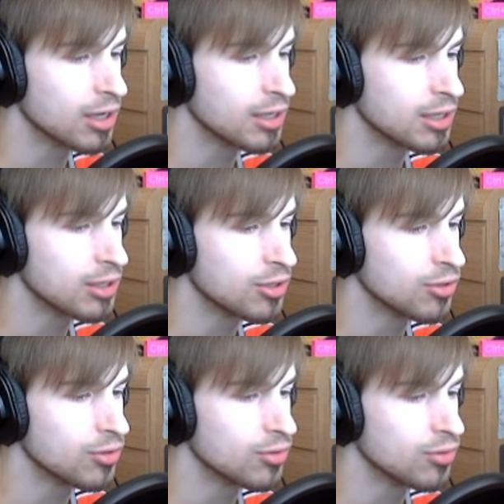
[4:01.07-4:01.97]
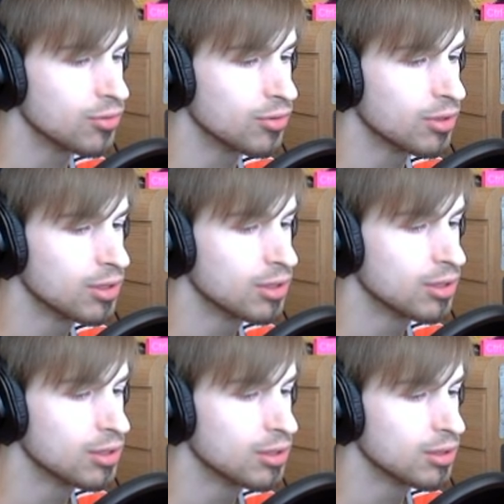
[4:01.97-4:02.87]
I need to...
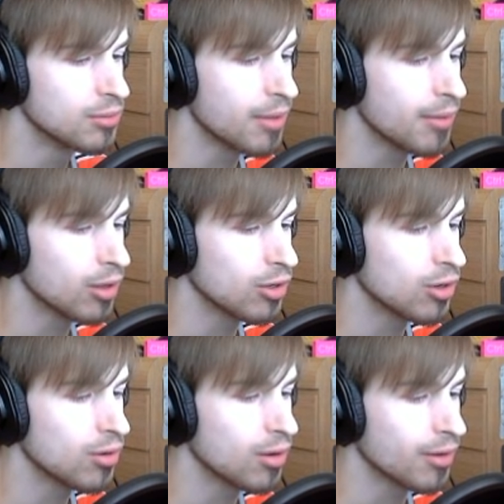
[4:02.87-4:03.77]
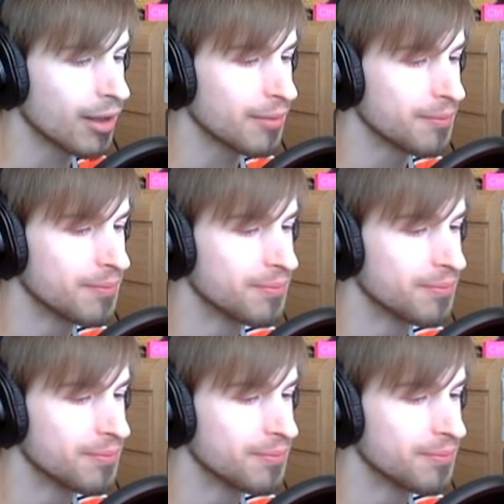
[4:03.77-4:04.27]
maybe I'll go... okay.